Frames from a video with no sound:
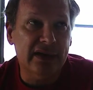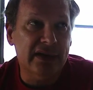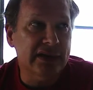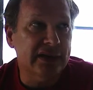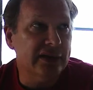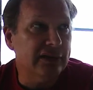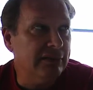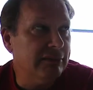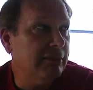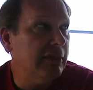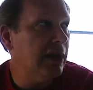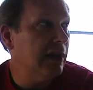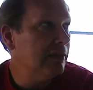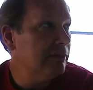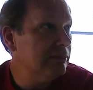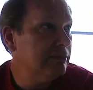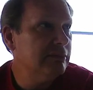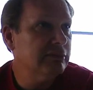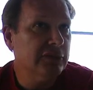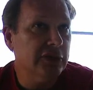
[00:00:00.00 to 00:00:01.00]

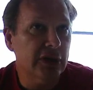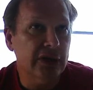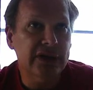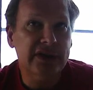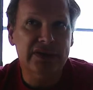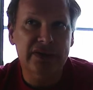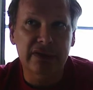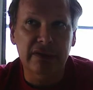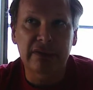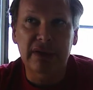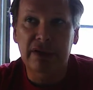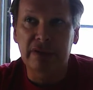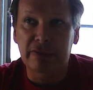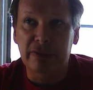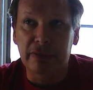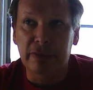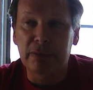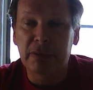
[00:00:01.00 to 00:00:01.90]
and I could see around the room.